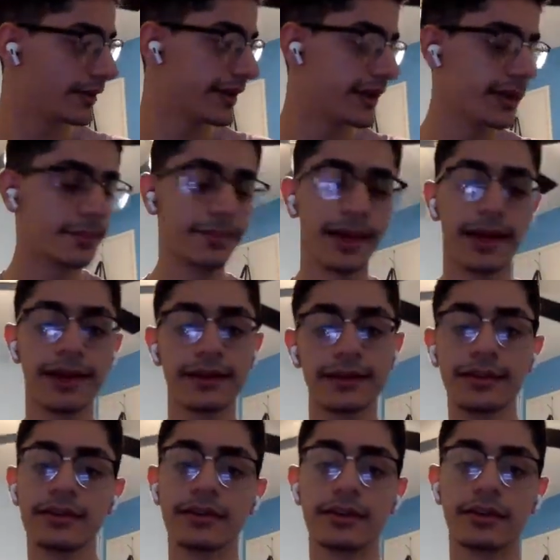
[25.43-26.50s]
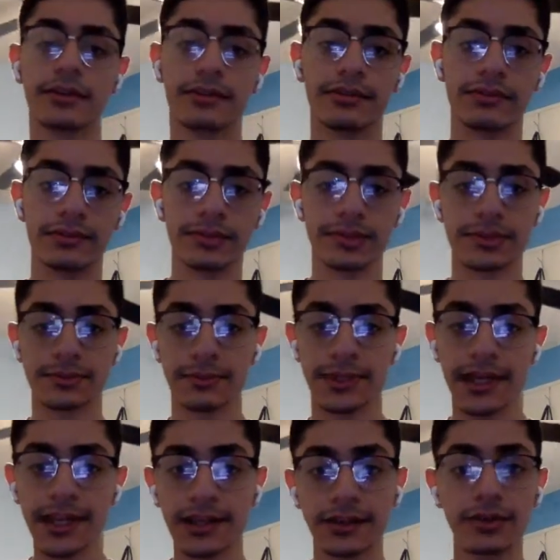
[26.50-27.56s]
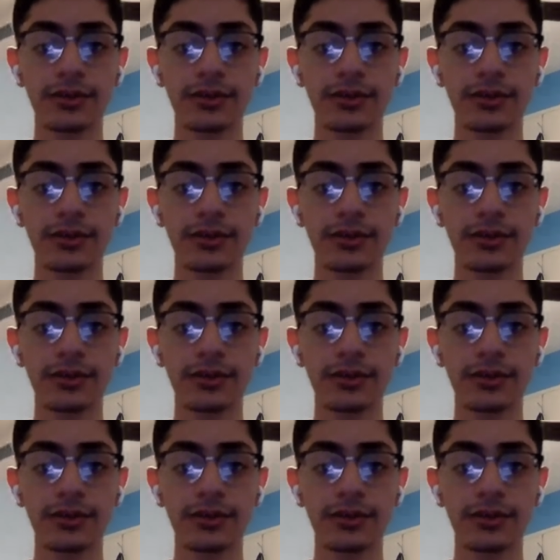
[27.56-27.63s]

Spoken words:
a packet of spaghetti,